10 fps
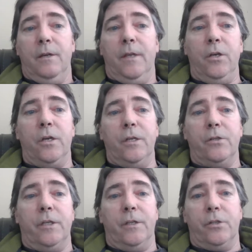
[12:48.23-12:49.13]
Then you can
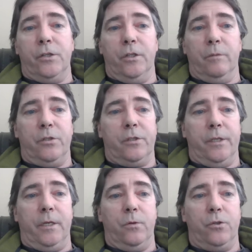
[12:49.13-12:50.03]
see the syllabus
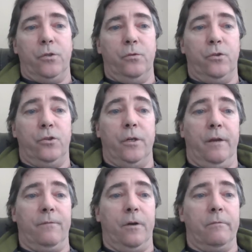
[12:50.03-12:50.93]
link, which you should
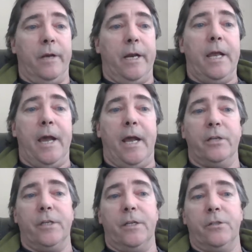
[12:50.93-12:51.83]
have already
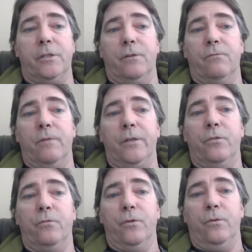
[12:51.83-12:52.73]
accessed and
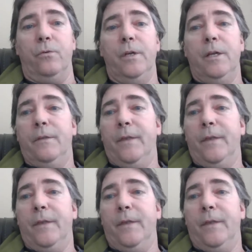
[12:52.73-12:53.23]
read through.